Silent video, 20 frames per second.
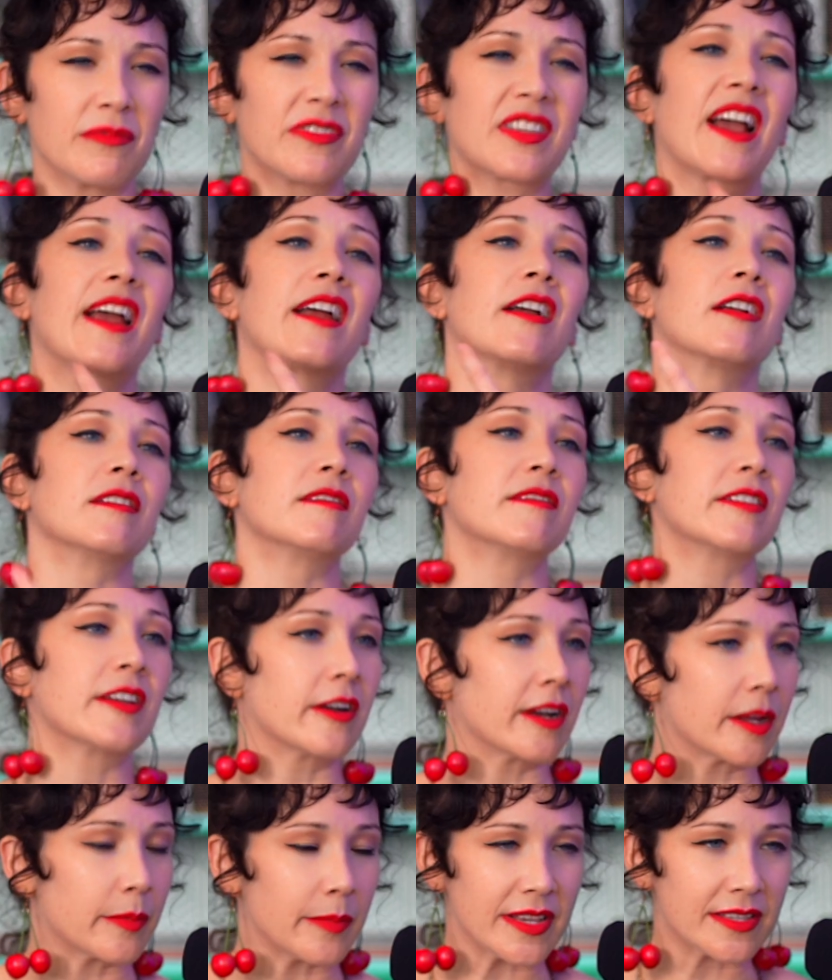tired of
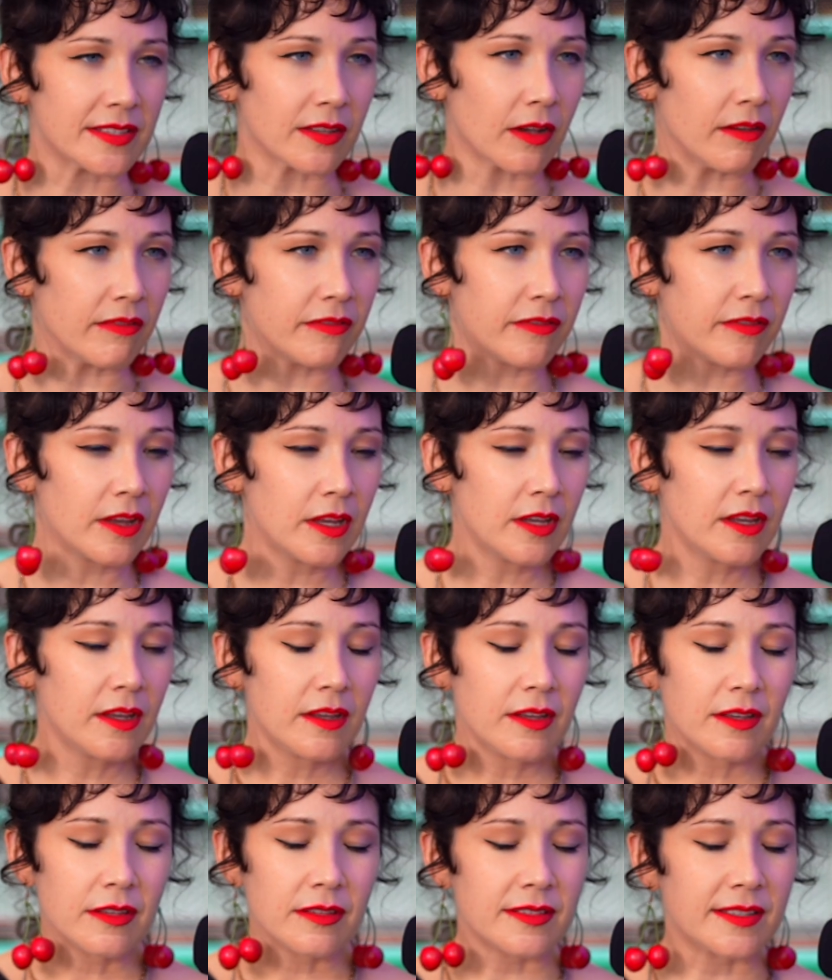hearing myself
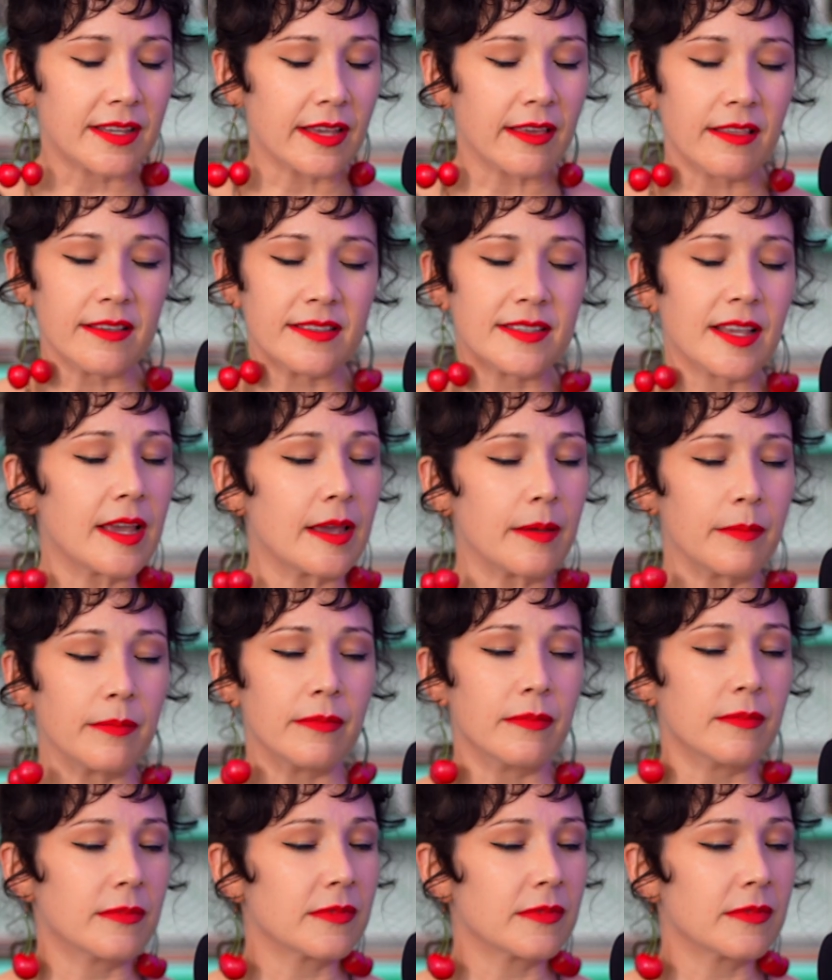say the same